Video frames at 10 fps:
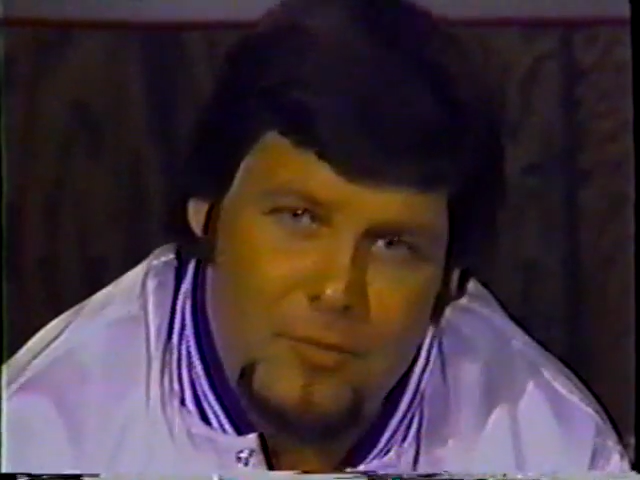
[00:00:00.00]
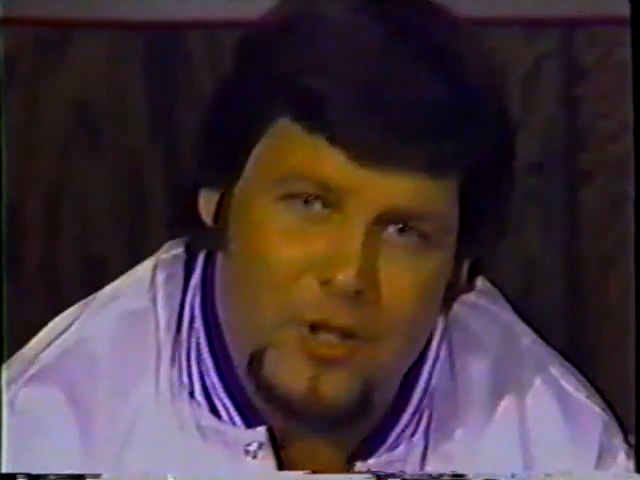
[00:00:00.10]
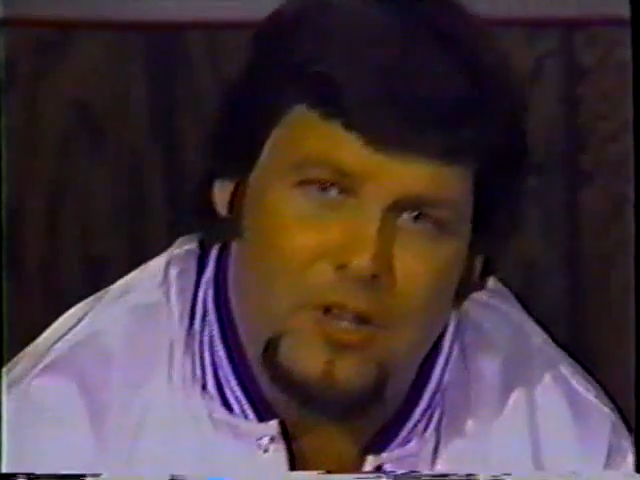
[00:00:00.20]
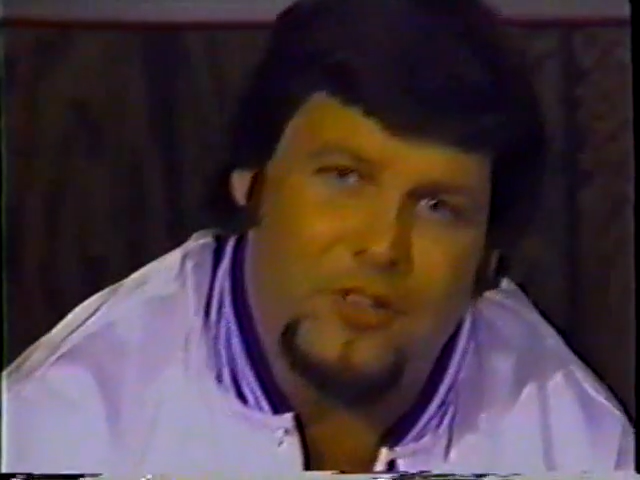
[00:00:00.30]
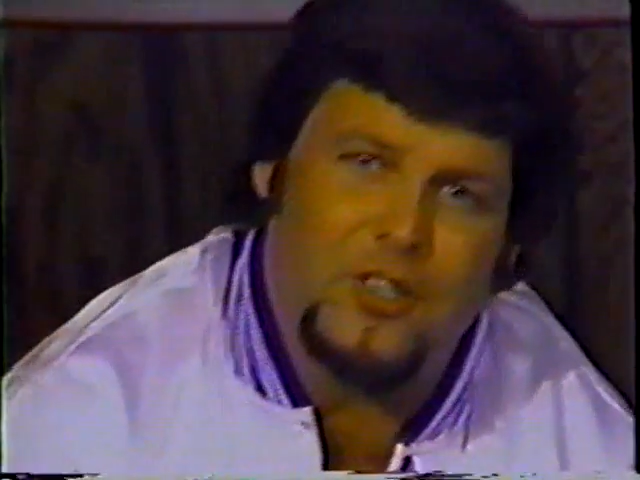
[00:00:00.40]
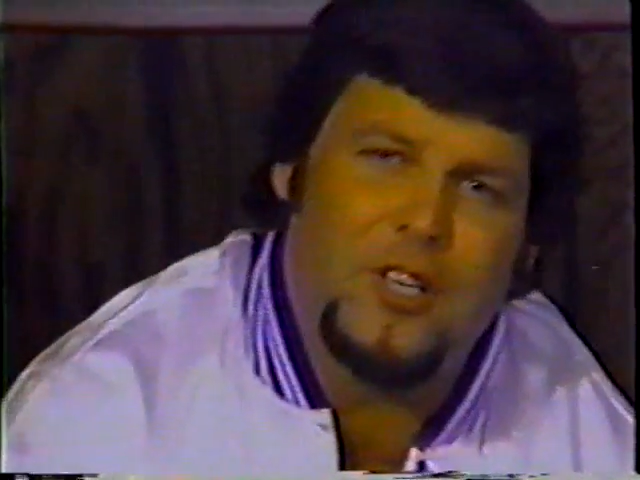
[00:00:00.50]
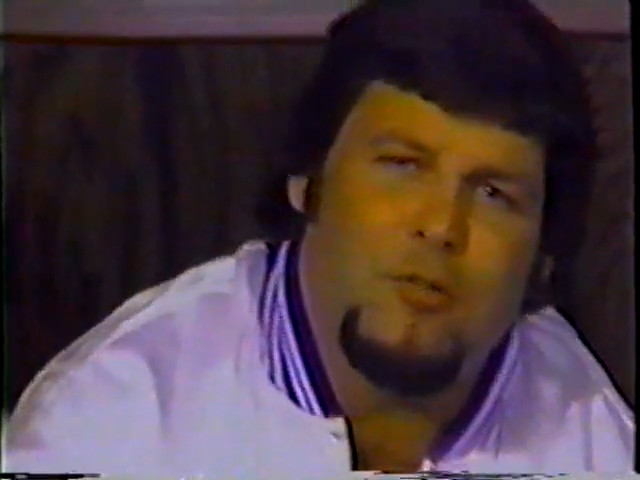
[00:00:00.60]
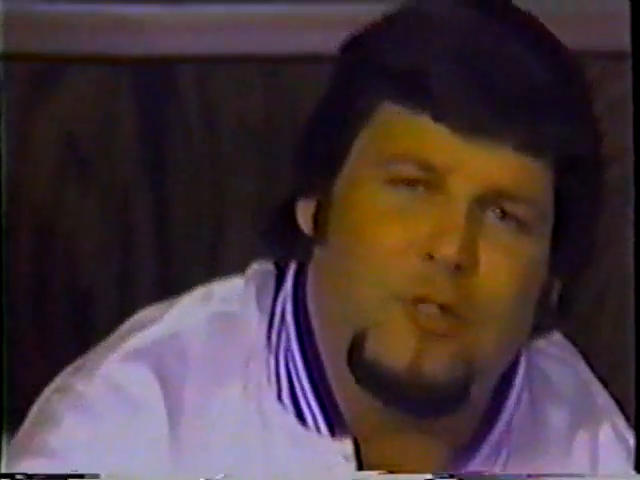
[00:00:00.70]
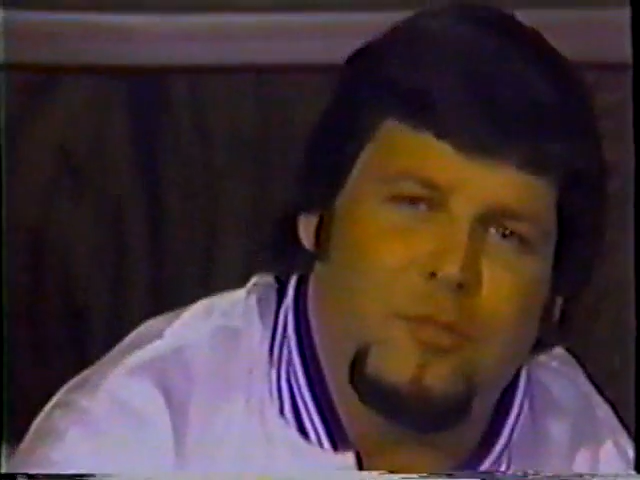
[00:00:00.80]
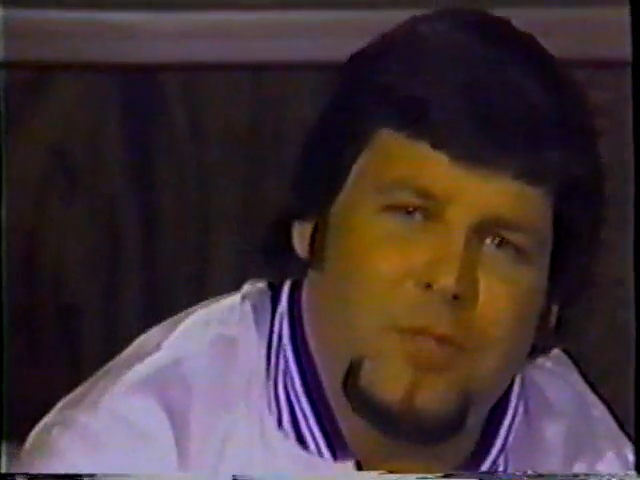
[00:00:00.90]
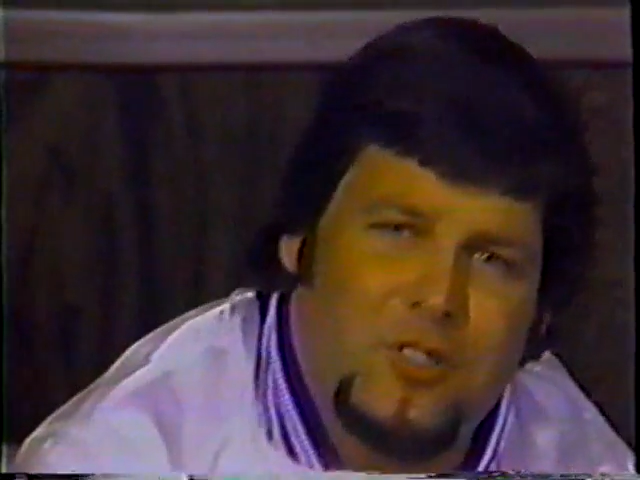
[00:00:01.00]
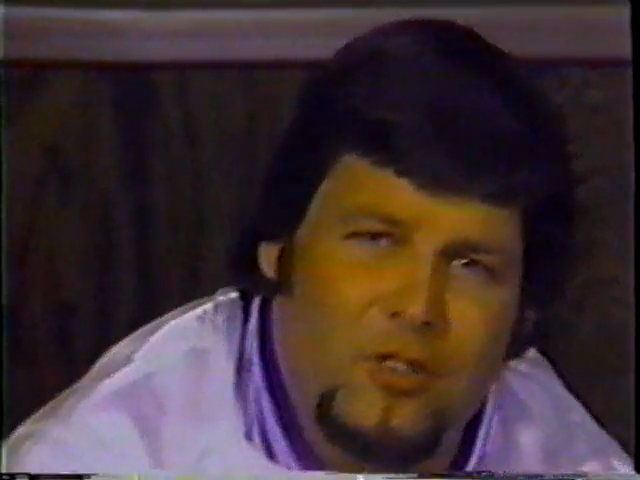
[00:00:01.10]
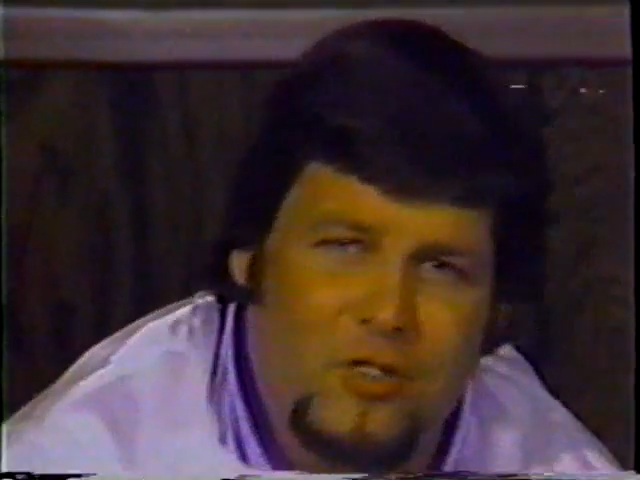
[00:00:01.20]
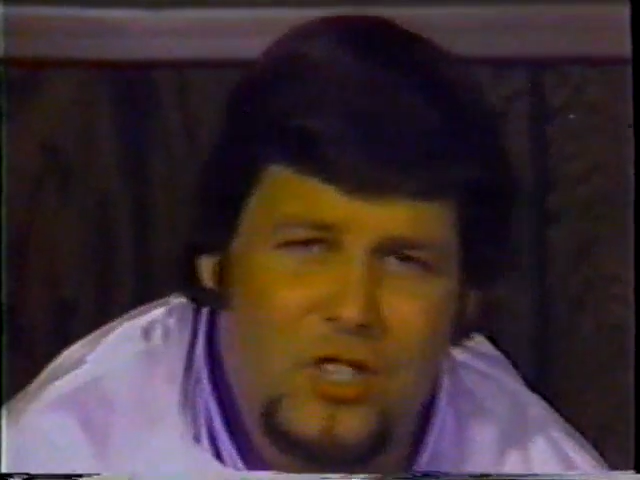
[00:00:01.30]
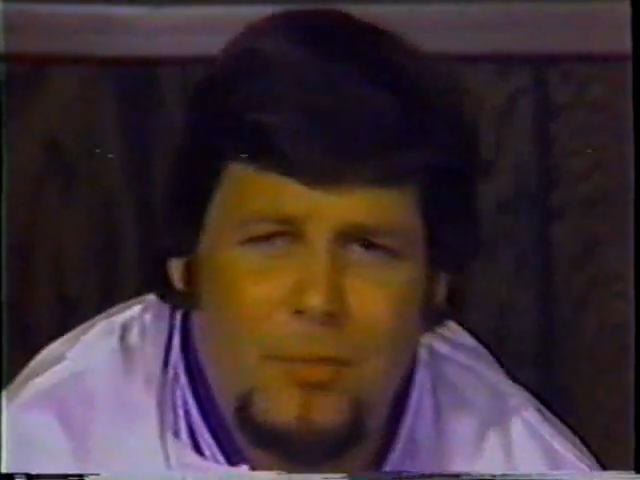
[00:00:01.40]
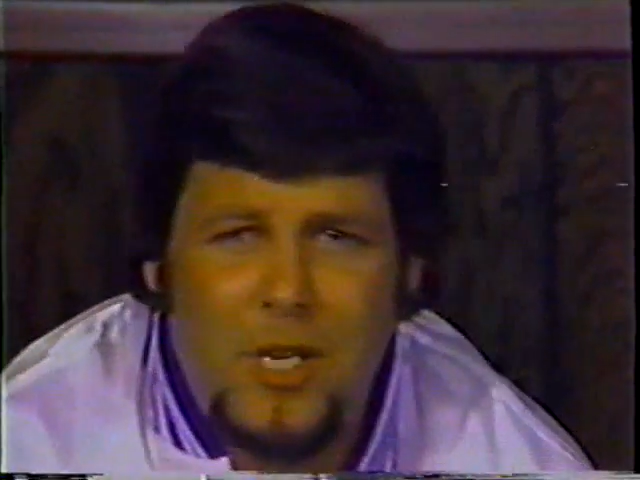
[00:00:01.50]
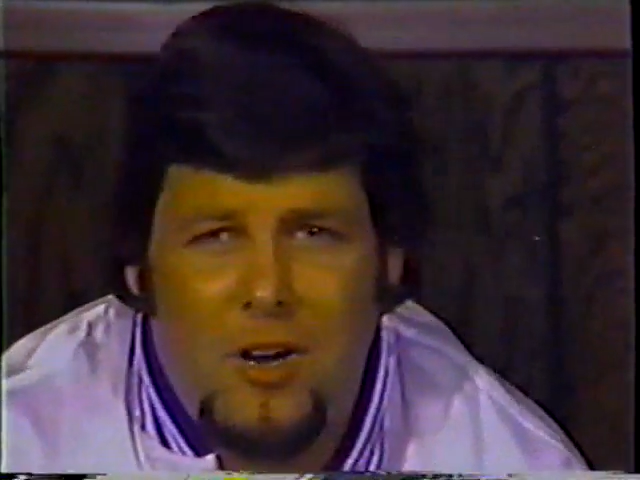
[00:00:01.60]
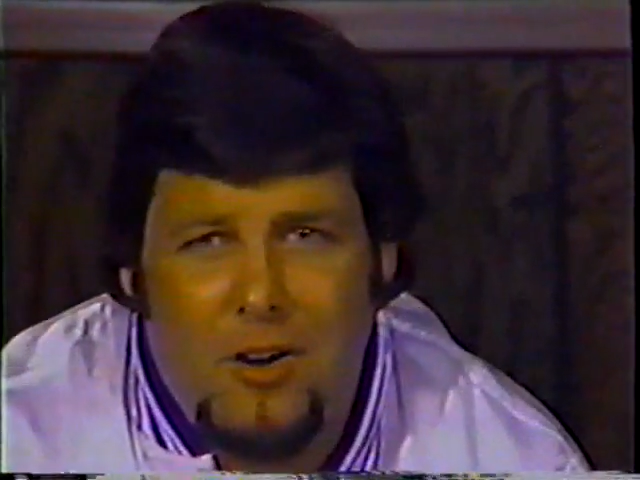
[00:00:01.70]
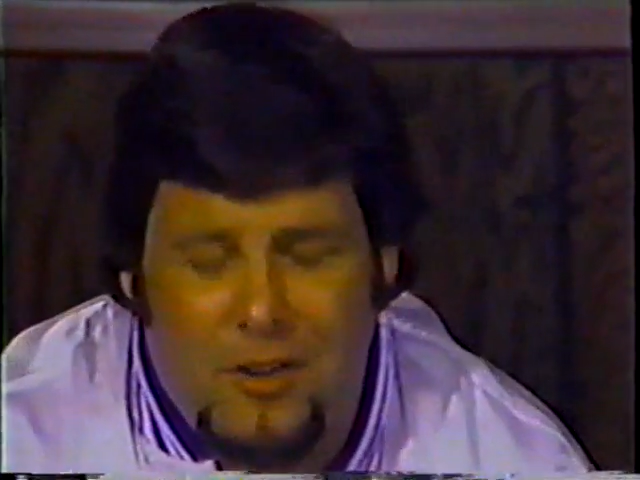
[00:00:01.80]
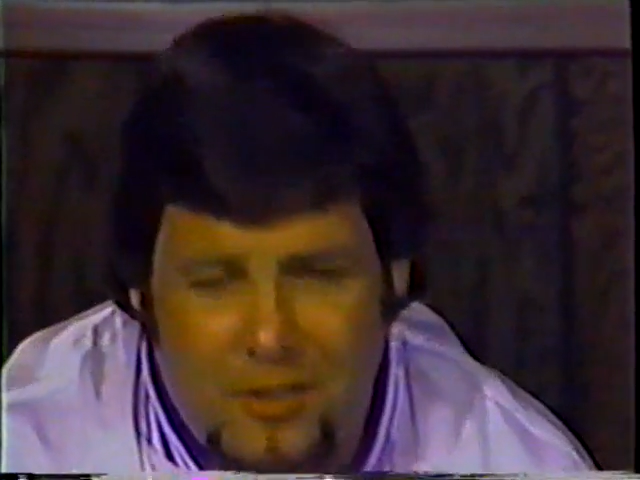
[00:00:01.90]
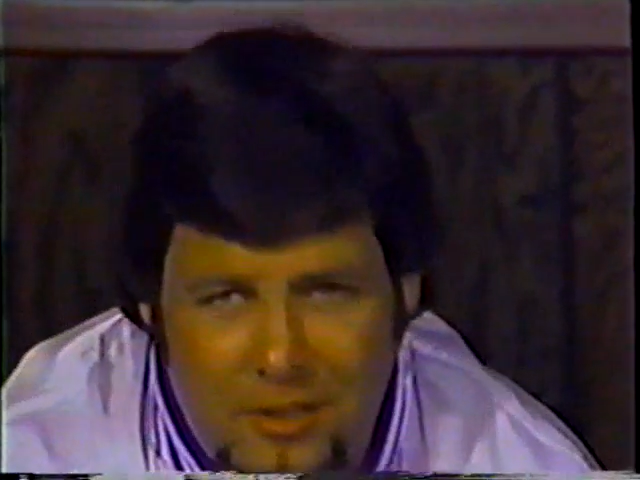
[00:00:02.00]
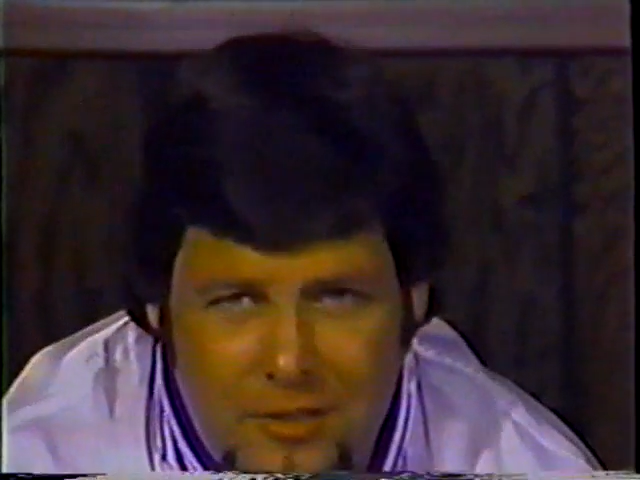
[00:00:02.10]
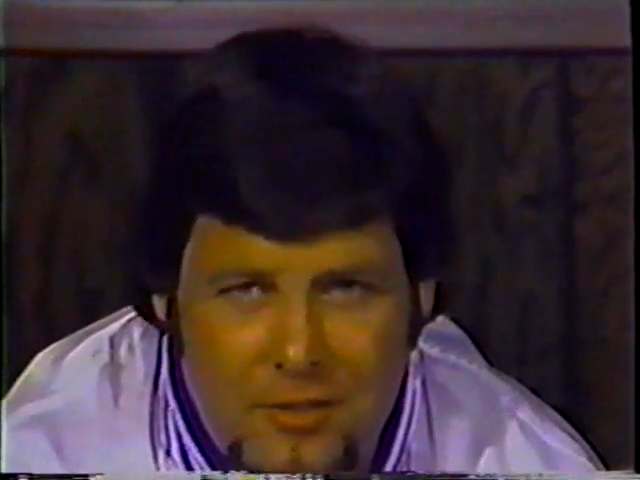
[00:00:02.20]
Because here was Mr. Jimmy Hart,